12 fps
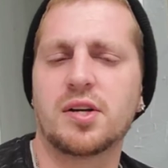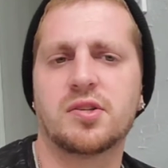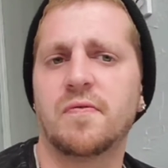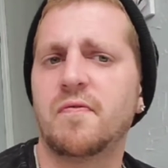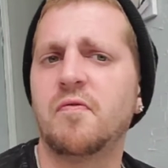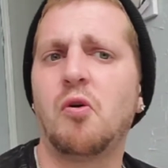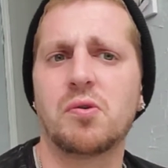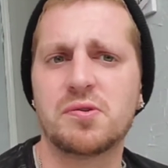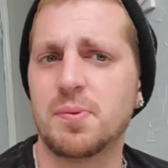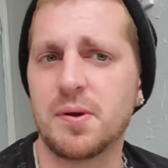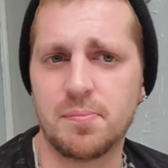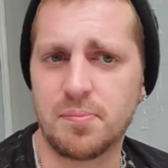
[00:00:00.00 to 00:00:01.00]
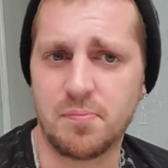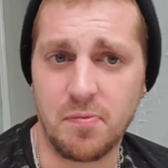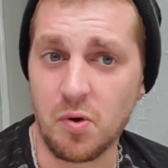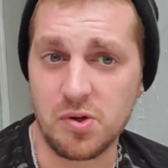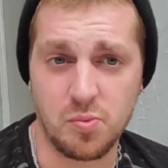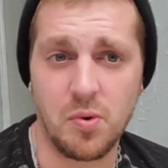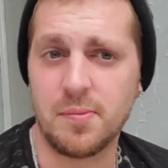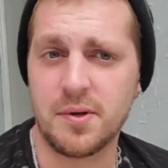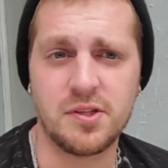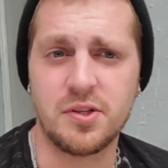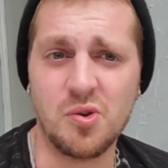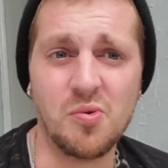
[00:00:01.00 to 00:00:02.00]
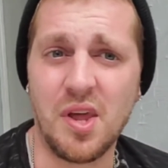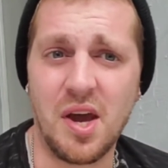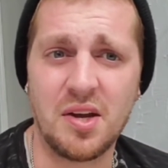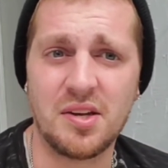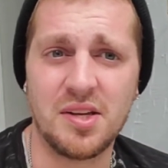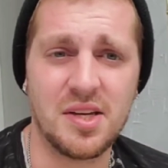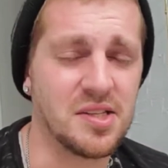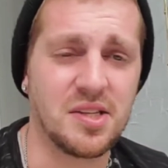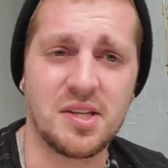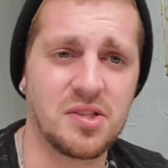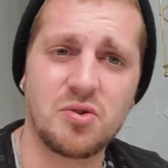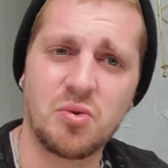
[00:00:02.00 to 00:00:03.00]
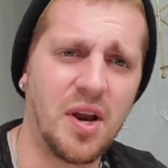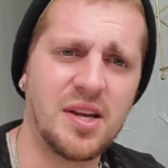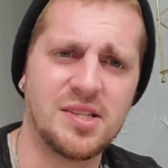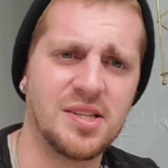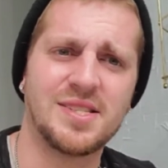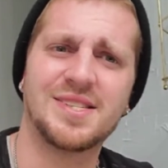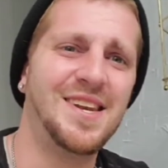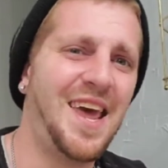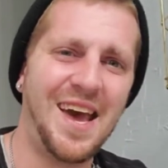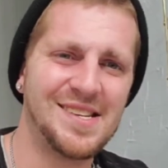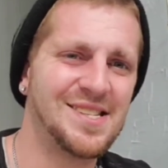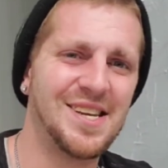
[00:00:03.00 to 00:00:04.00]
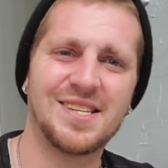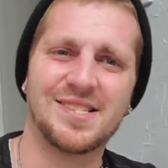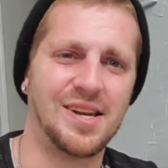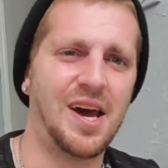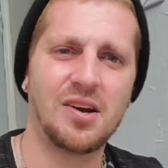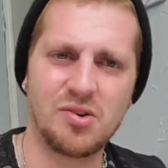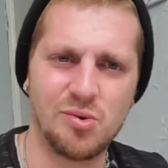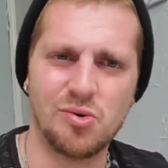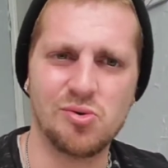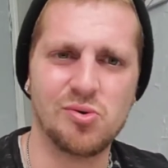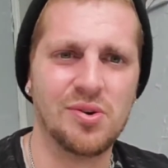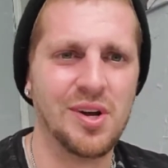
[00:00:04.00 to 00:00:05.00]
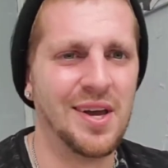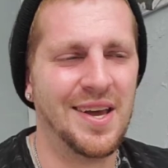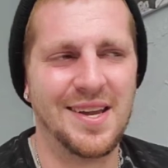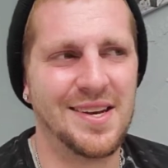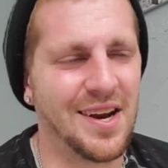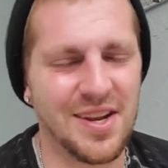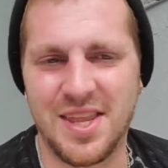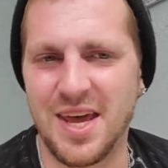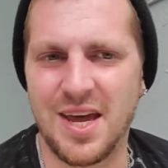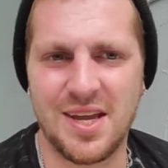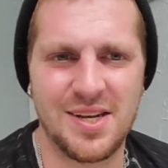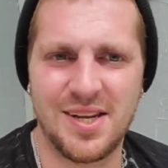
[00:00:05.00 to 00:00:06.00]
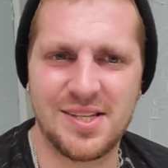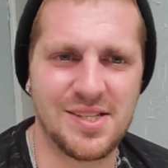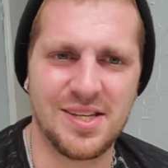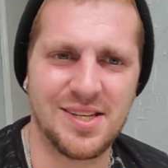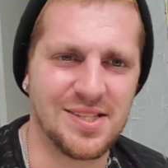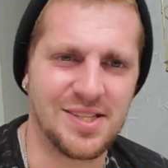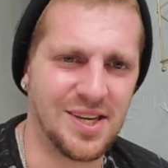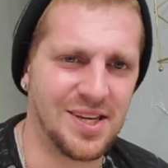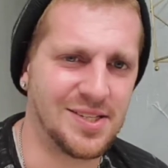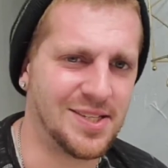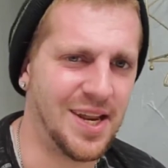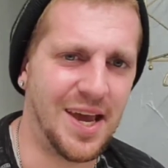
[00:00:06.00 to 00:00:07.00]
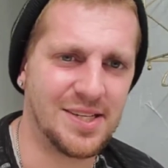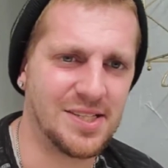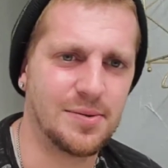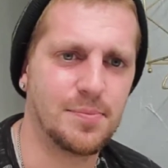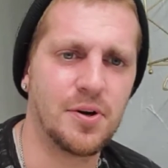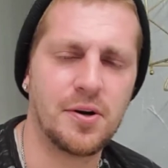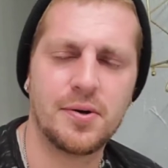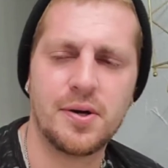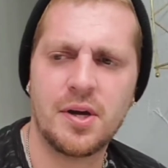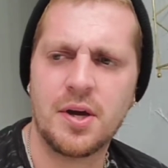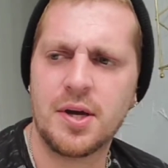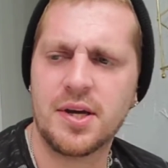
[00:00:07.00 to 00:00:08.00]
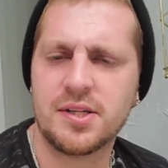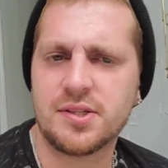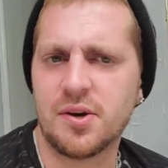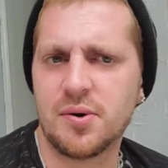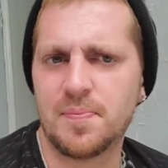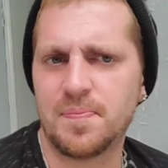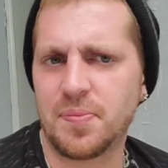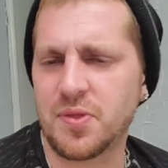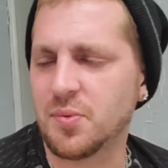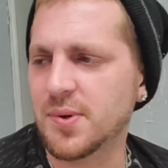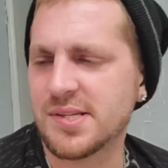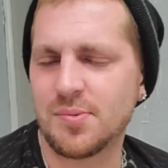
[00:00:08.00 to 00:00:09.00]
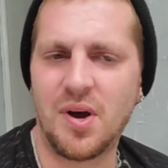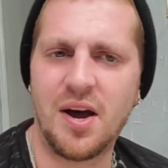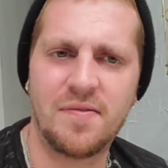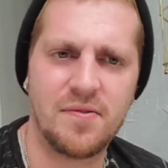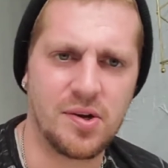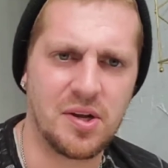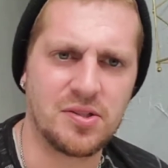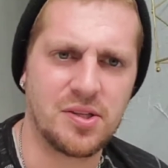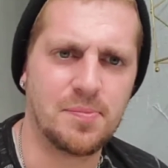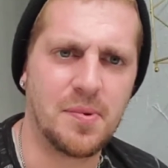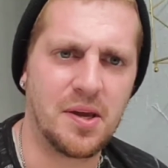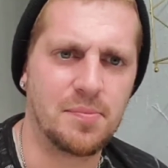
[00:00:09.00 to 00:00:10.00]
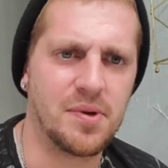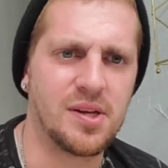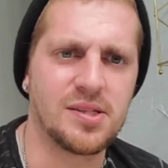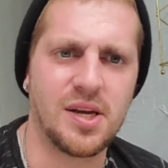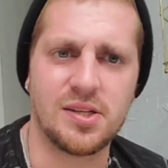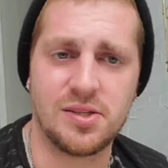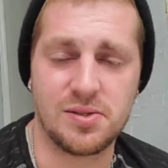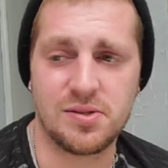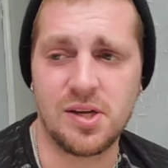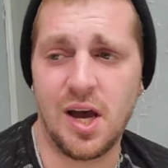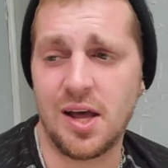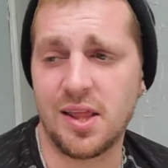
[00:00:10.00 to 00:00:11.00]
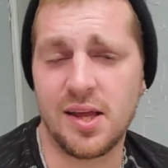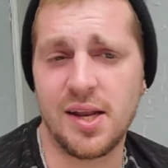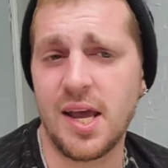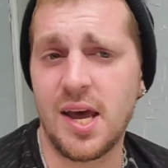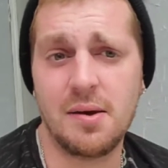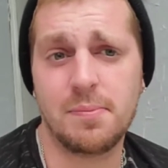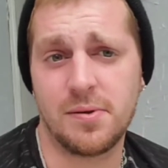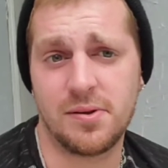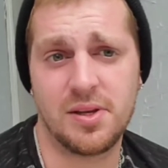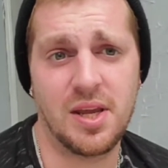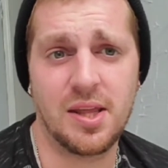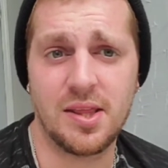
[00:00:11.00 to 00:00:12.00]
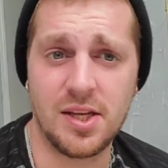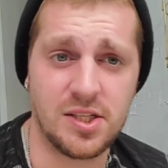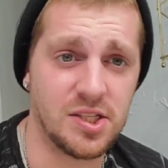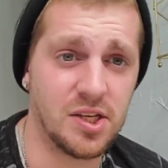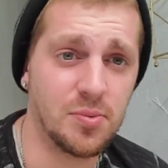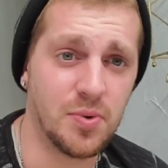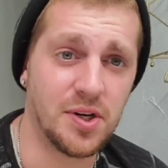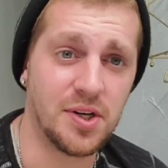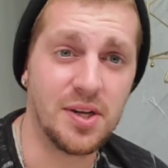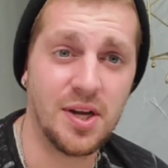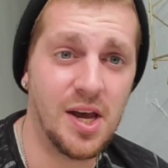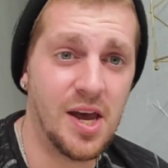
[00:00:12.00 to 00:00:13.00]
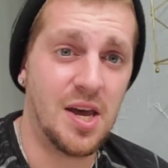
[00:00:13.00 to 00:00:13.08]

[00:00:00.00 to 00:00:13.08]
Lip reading: actually force women to do that. It's crazy. It's nasty. It's not cool. None of that. It's nasty, bro. So the reason why I feel guilty, man, because I let it happen, and then she would